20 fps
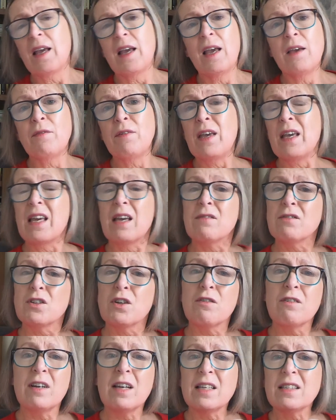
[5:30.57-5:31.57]
if he gives
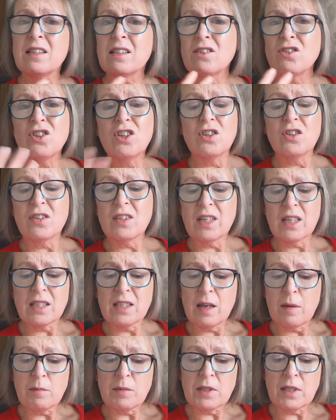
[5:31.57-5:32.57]
her a lesson, she just
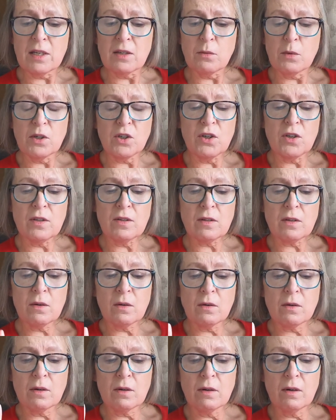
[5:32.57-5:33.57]
accepts it, which is
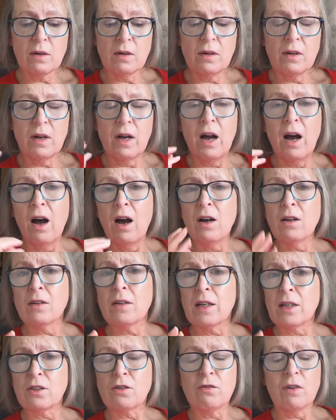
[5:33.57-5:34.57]
a
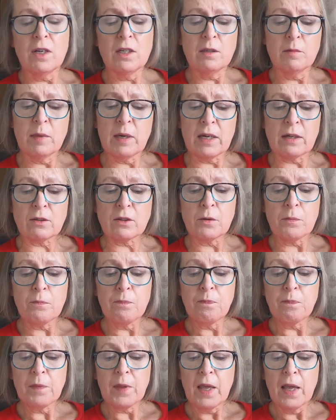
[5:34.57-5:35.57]
hard thing to read about.
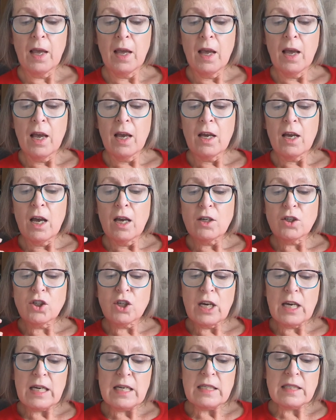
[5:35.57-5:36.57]

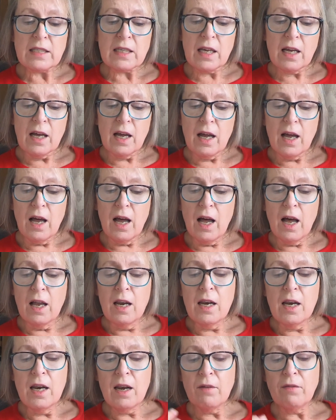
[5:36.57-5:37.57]
She's a
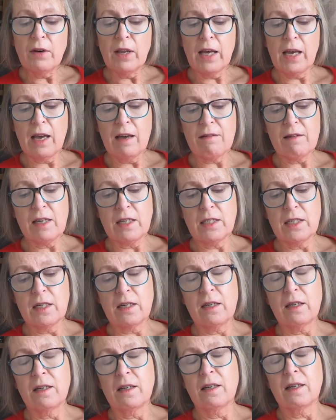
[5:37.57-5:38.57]
lovely
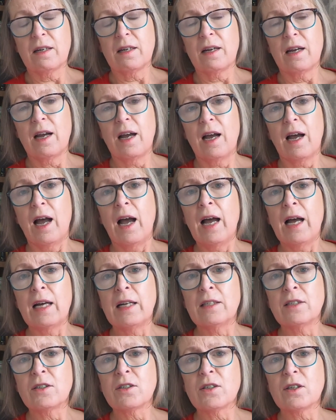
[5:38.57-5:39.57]
character,
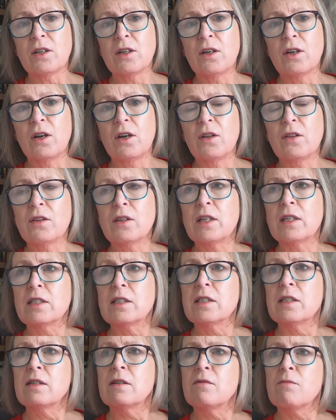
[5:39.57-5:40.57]
and
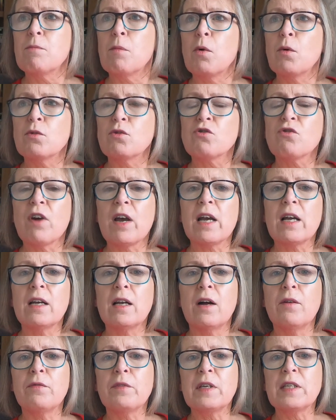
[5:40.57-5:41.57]
the portrayal
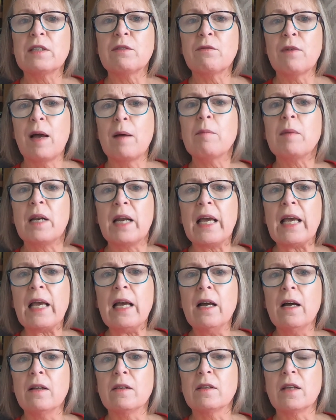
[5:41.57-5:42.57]
of this
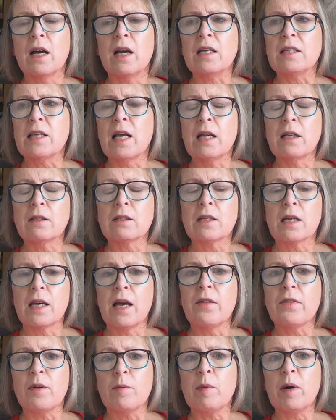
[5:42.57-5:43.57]
family that is held
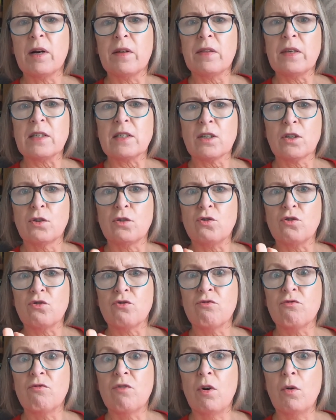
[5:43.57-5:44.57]
together by this
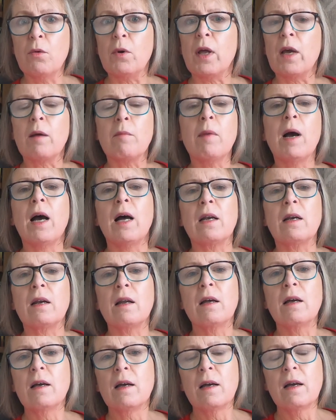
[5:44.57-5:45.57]
controlling
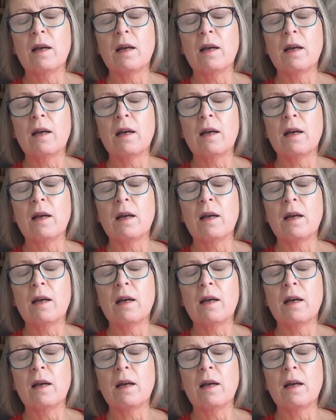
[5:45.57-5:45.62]
man